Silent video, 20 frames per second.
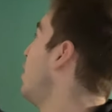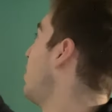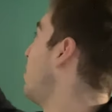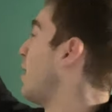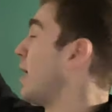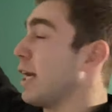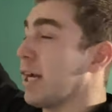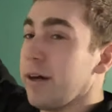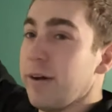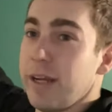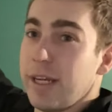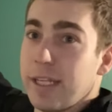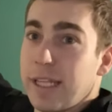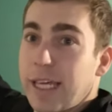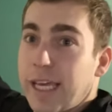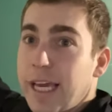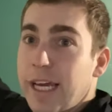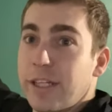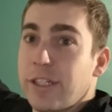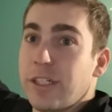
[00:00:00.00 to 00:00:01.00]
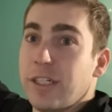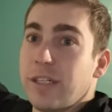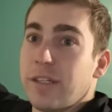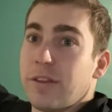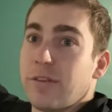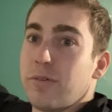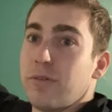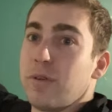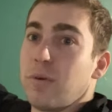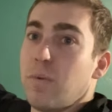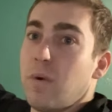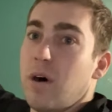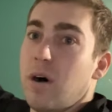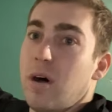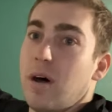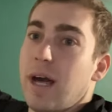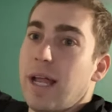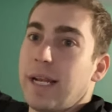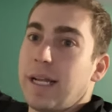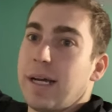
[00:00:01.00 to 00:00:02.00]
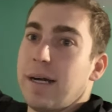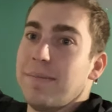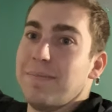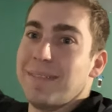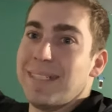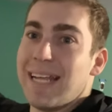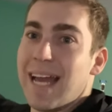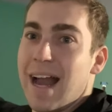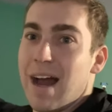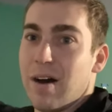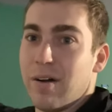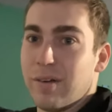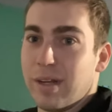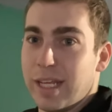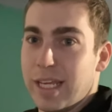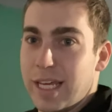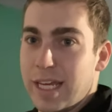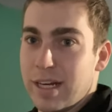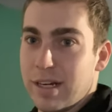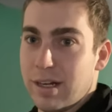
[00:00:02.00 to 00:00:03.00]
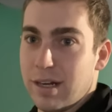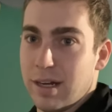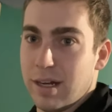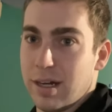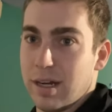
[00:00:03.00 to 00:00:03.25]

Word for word: Probably go into the kitchen, through the wall, and come down here.